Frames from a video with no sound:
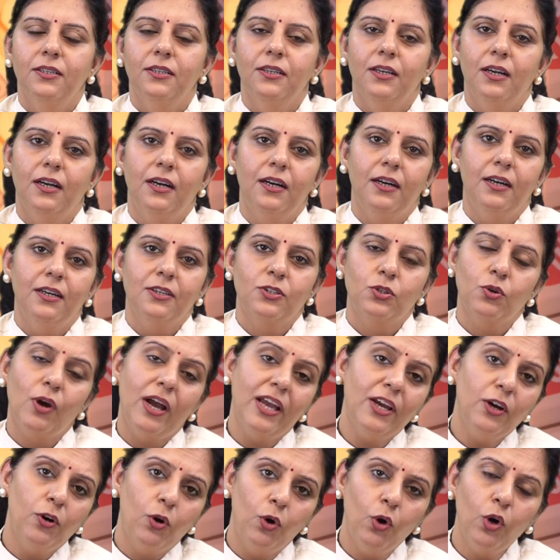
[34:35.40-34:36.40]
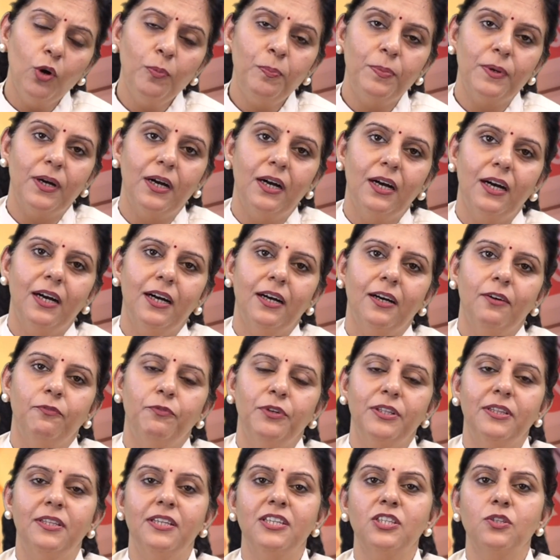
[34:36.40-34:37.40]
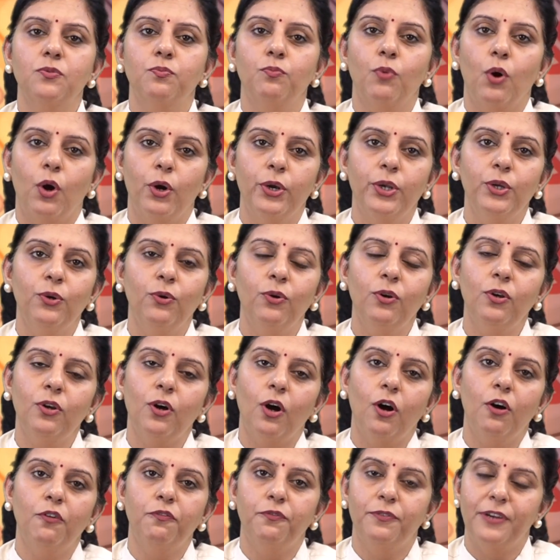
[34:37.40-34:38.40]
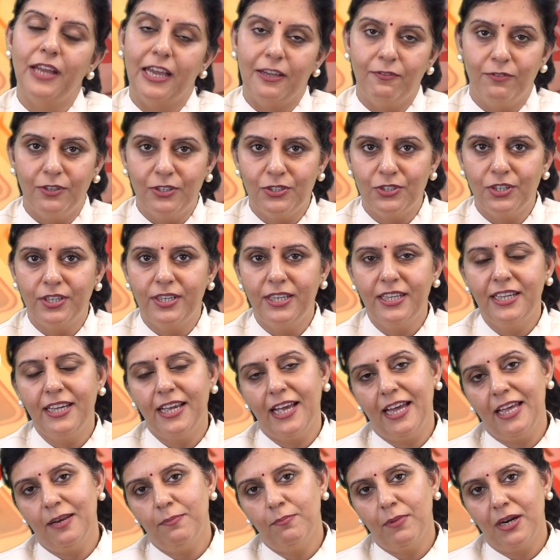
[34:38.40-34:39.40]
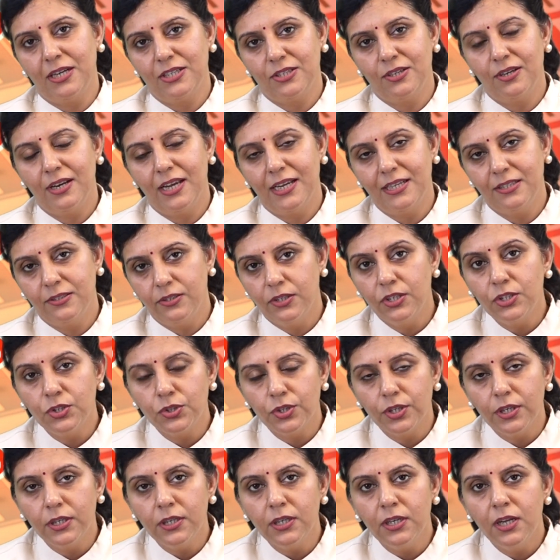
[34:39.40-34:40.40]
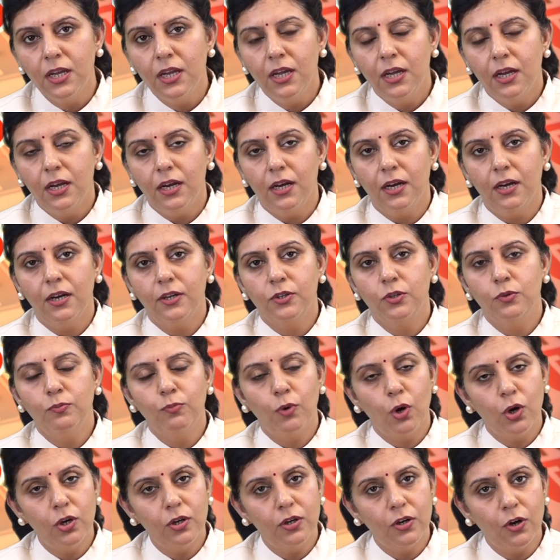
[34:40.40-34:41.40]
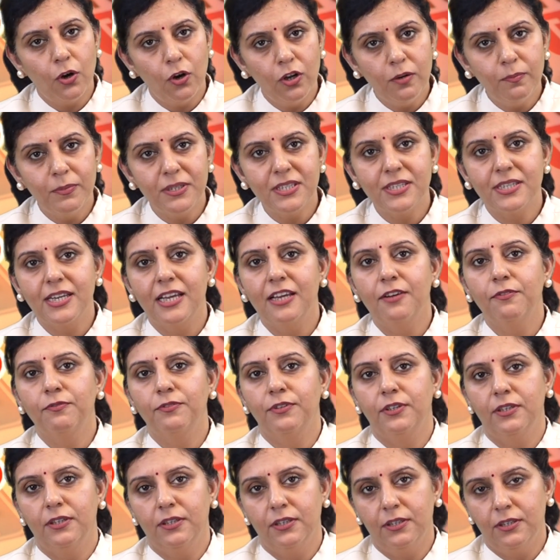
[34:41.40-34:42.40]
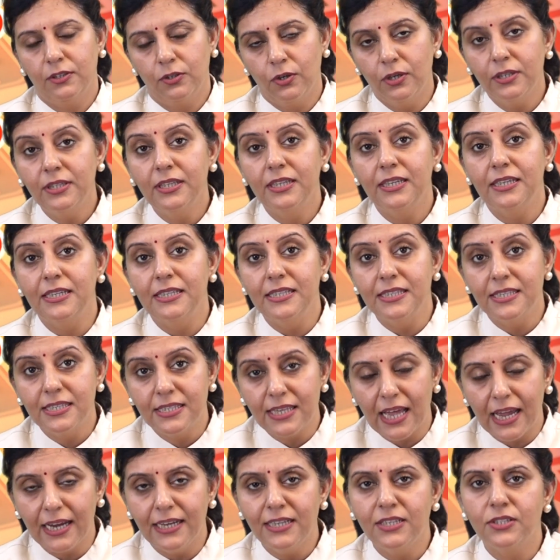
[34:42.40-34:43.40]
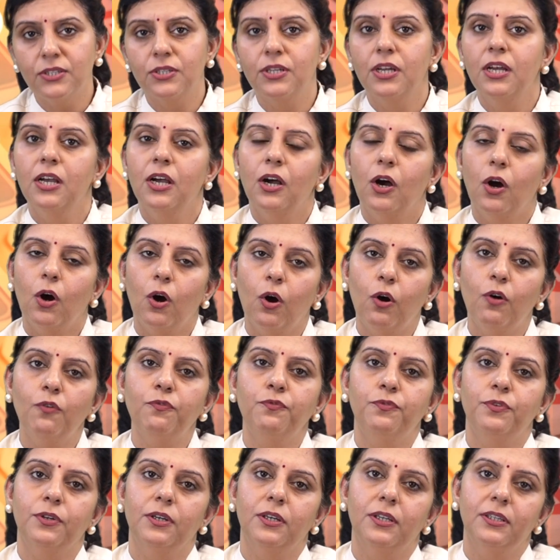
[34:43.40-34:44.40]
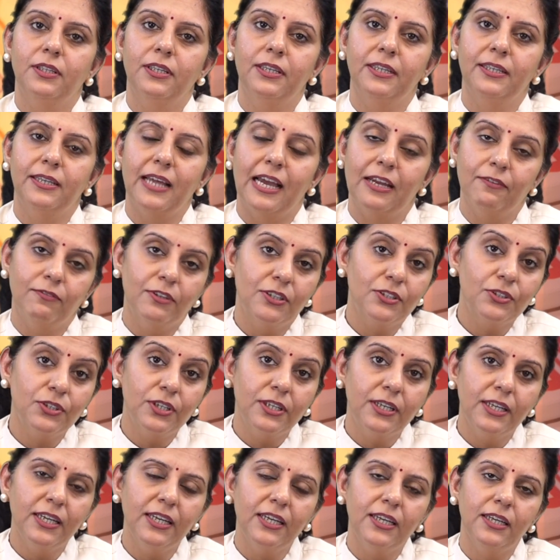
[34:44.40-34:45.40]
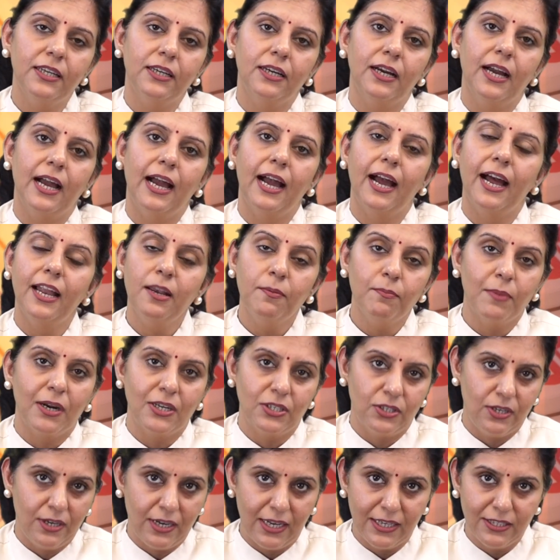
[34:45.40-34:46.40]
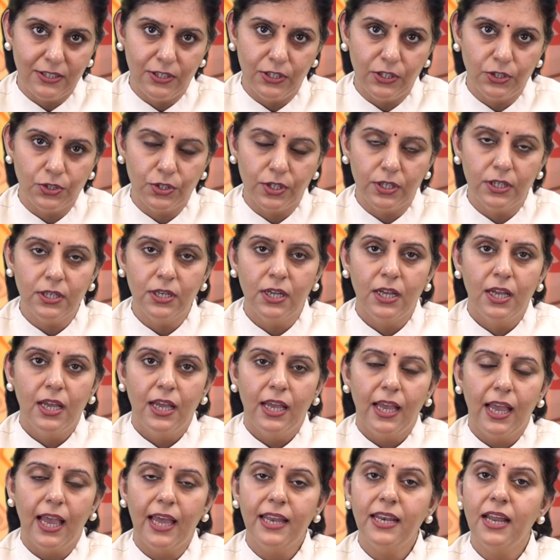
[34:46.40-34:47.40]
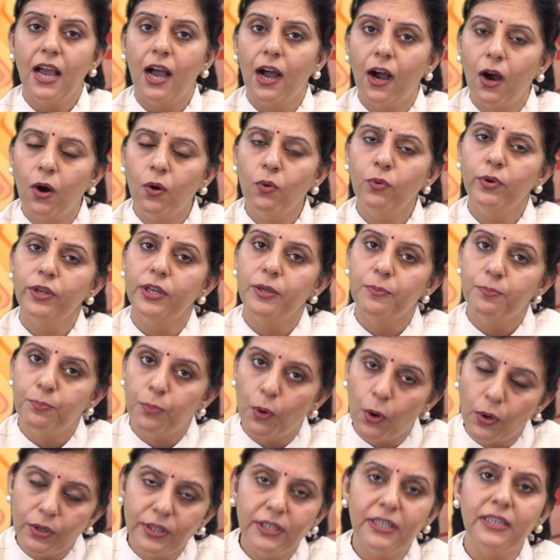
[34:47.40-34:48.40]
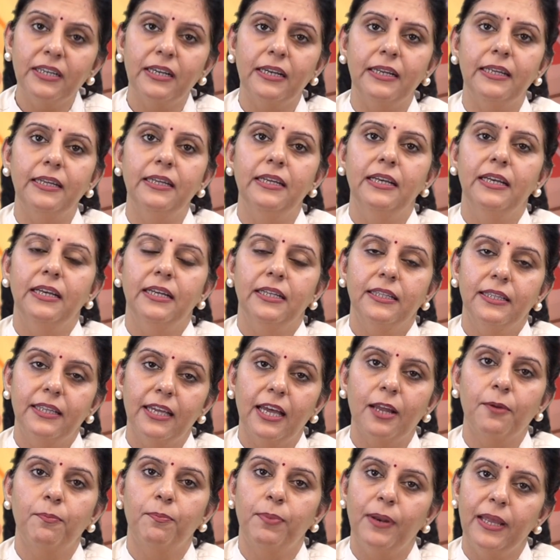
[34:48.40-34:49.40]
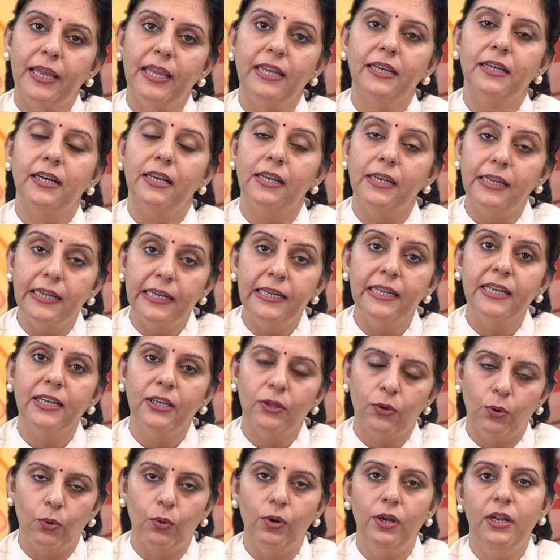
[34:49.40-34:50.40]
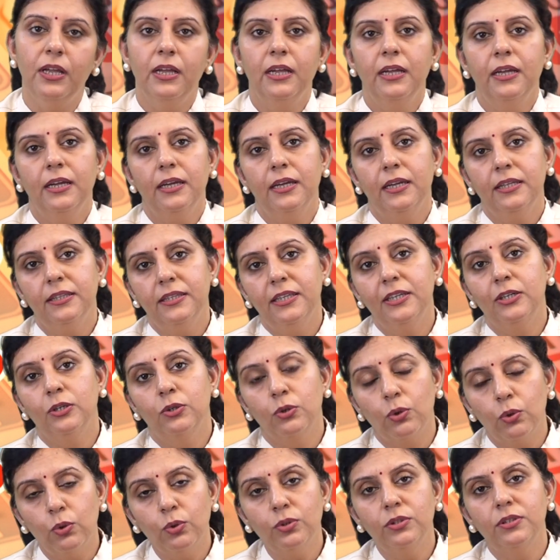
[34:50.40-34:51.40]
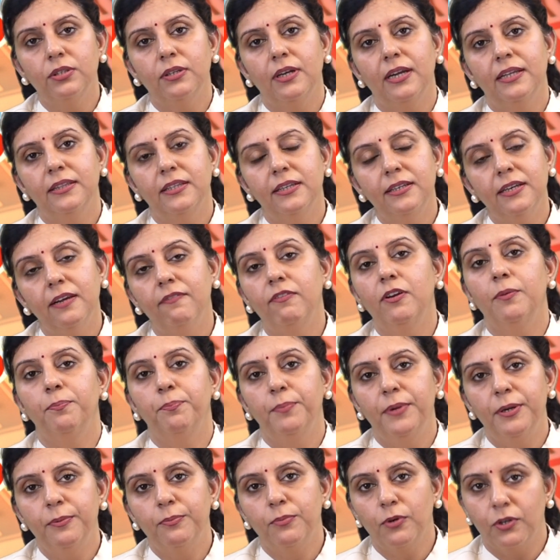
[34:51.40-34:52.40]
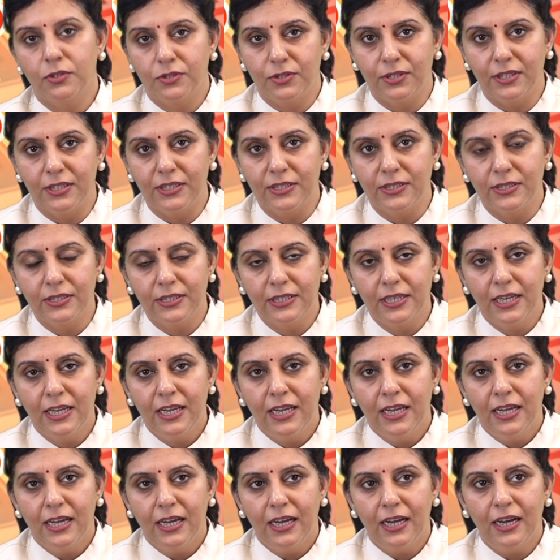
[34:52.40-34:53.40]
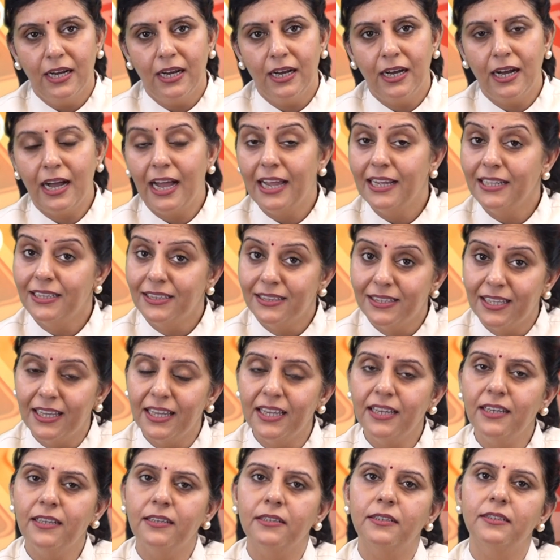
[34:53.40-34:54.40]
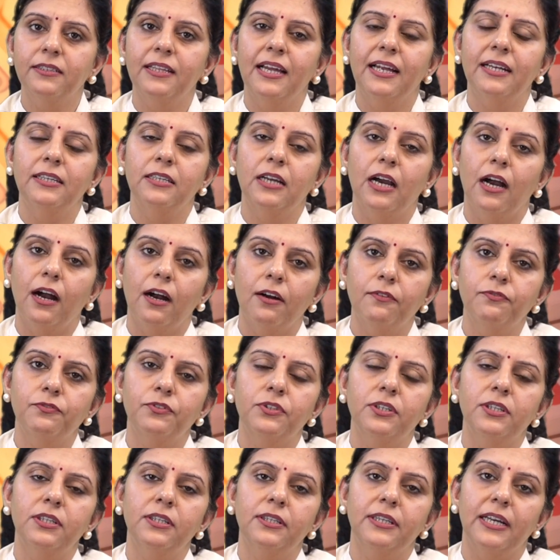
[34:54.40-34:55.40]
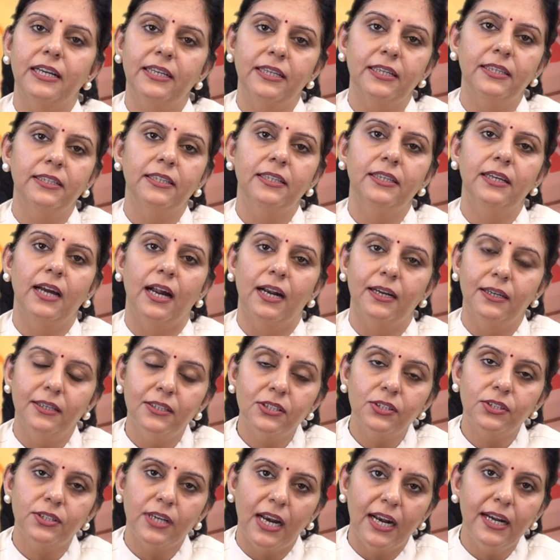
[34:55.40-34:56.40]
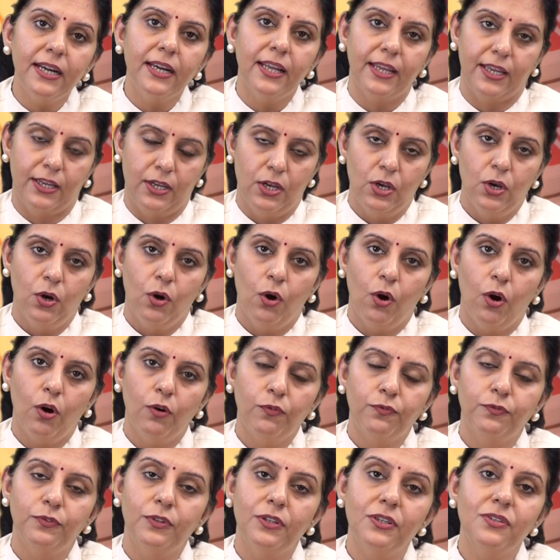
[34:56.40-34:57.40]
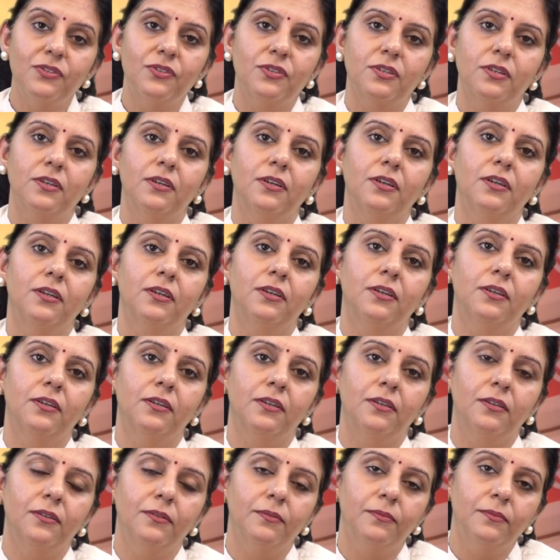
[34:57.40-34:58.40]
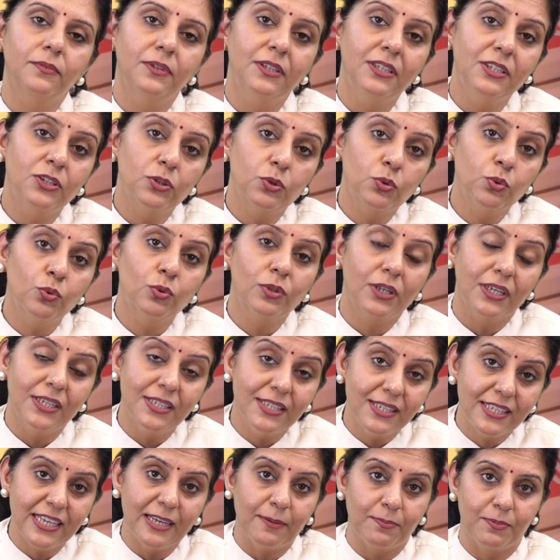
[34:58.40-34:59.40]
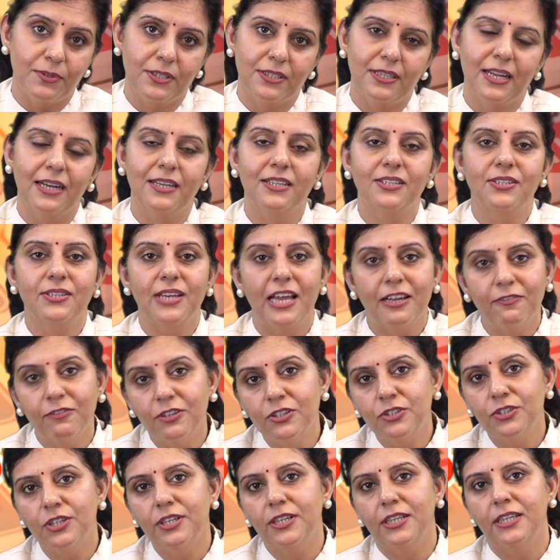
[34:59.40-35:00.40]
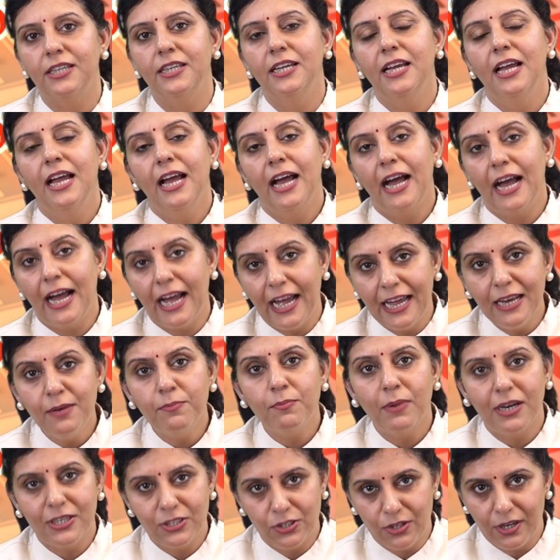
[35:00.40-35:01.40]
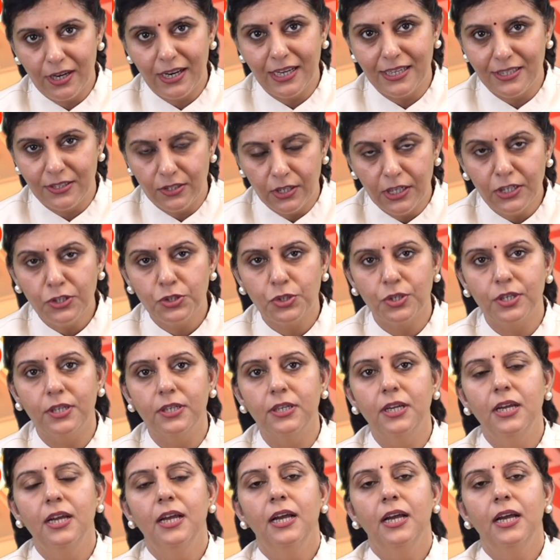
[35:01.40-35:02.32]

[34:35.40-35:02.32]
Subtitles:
So I hope with this module of diversity and marginalization, all must have got the insights of the diversity and marginalization and how importantly they are playing a leading role in the growth and the development process. I think that after getting the understanding of these two concepts, that is diversity and marginalization,